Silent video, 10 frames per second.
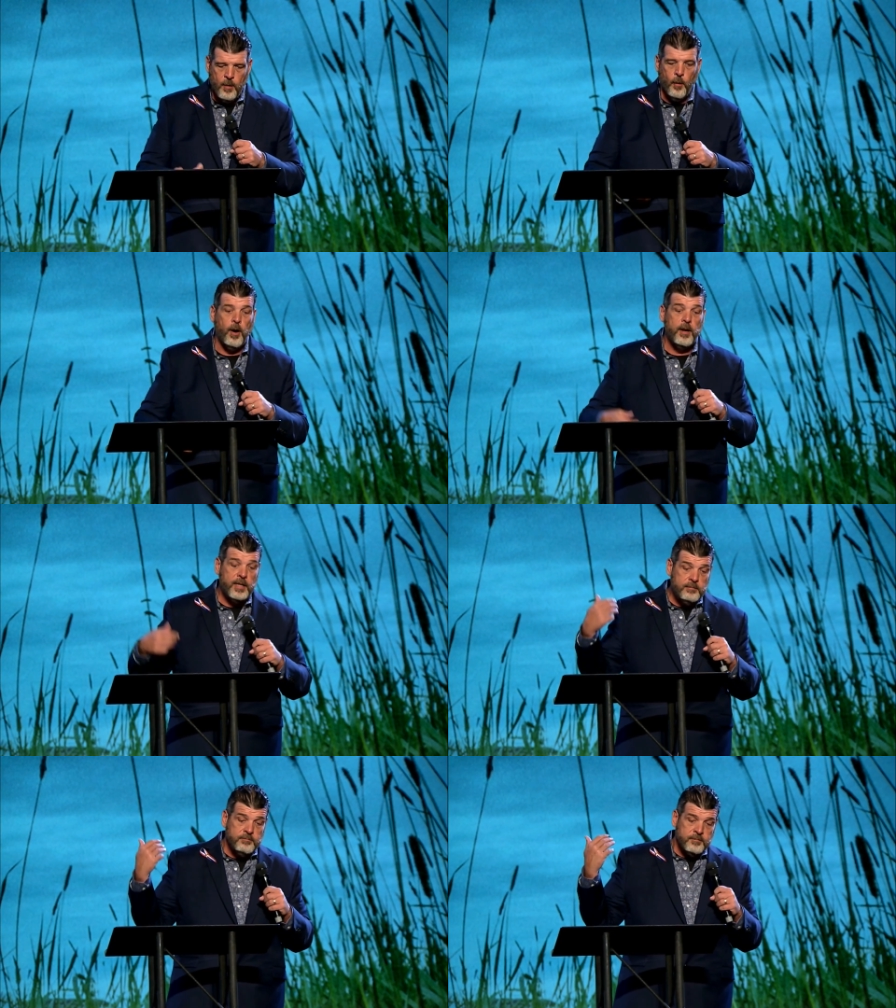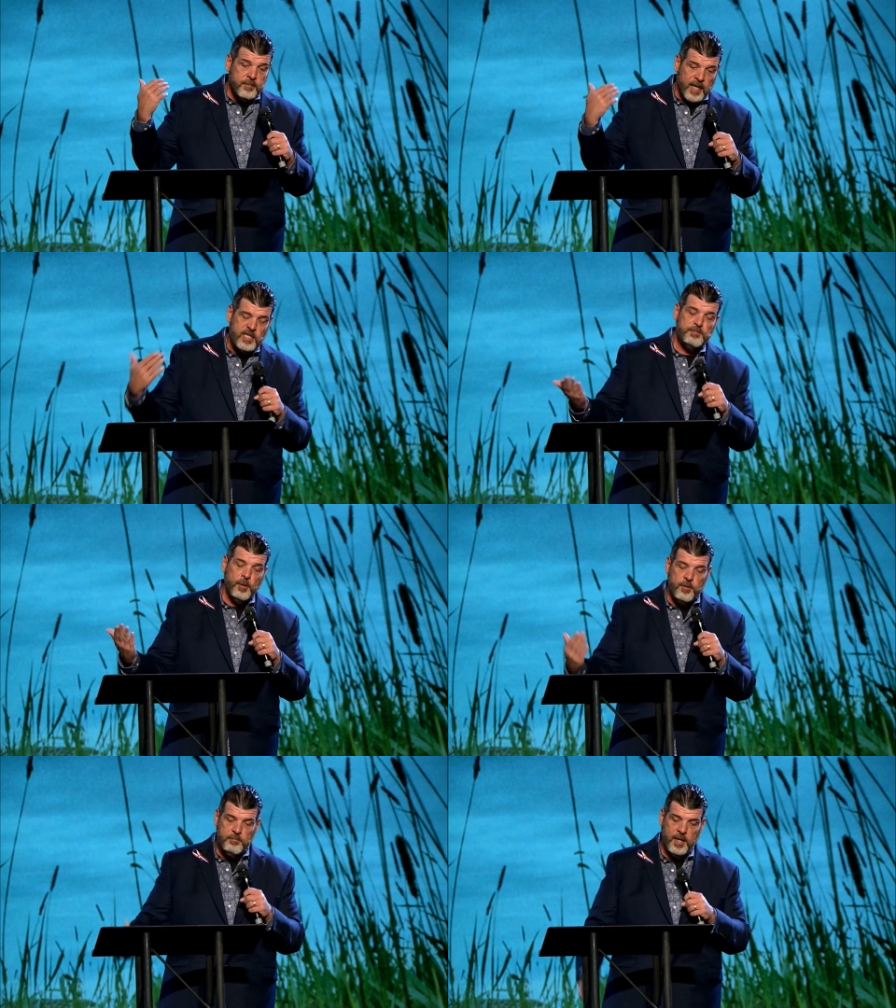Or he, he
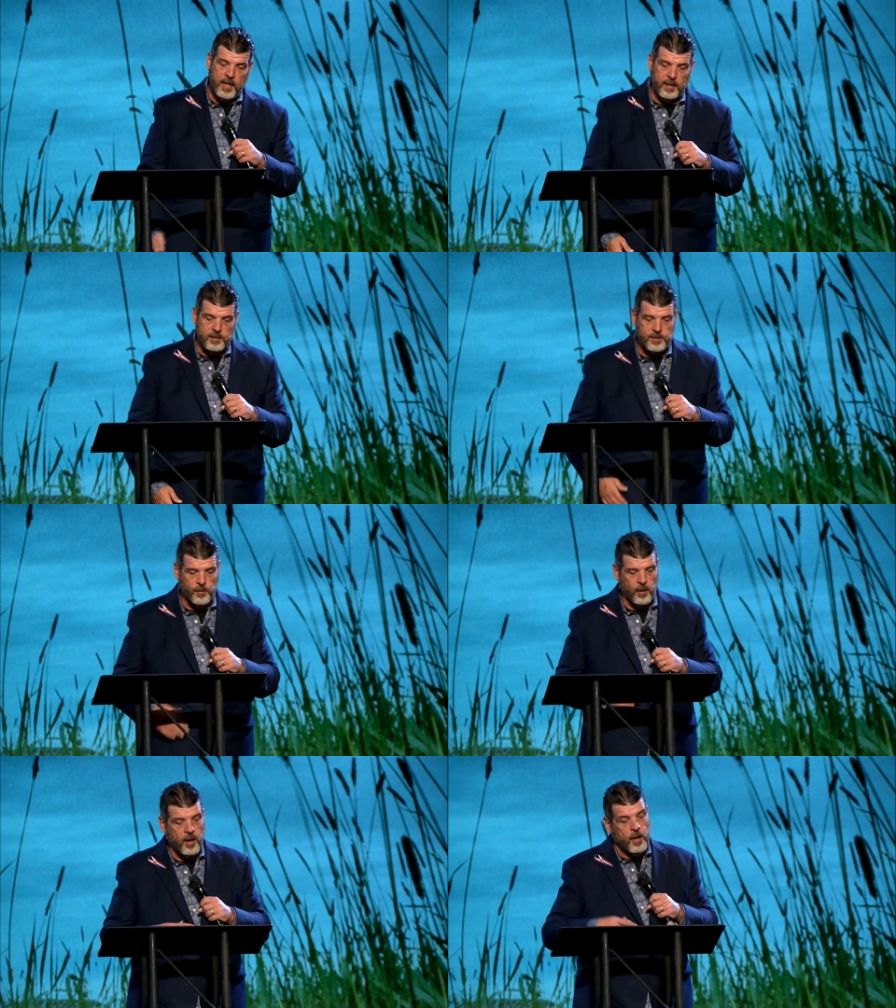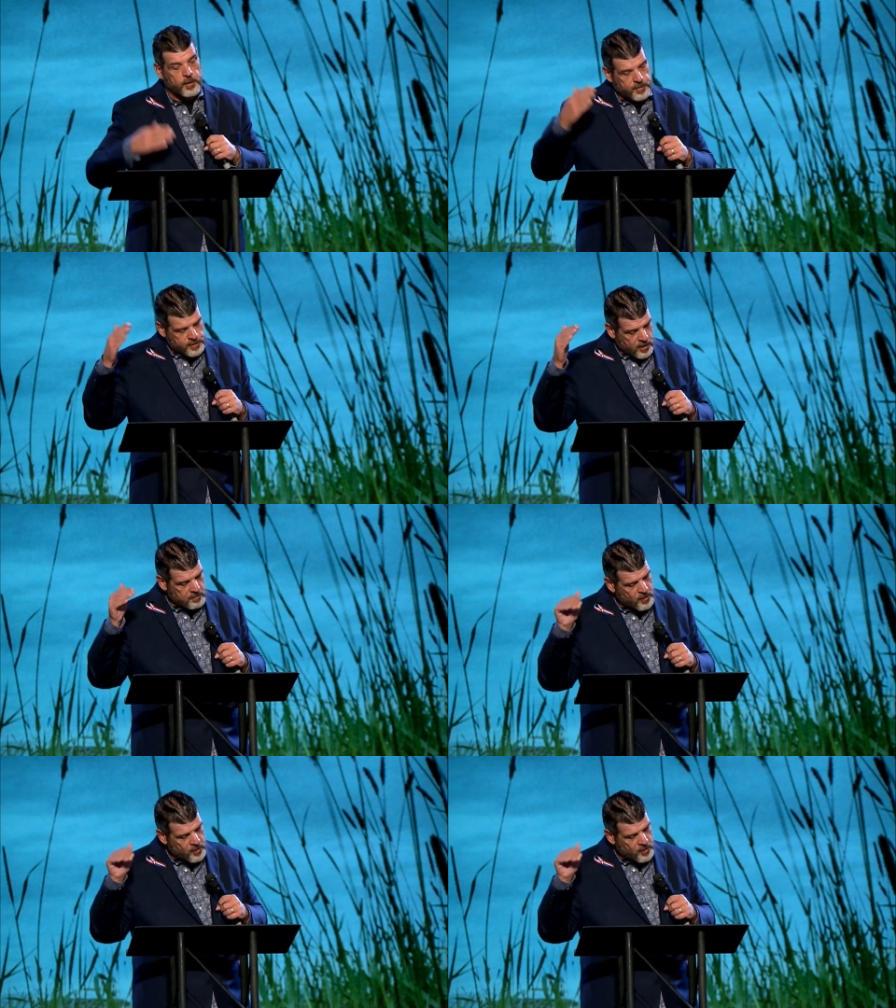spilled the beans, or the term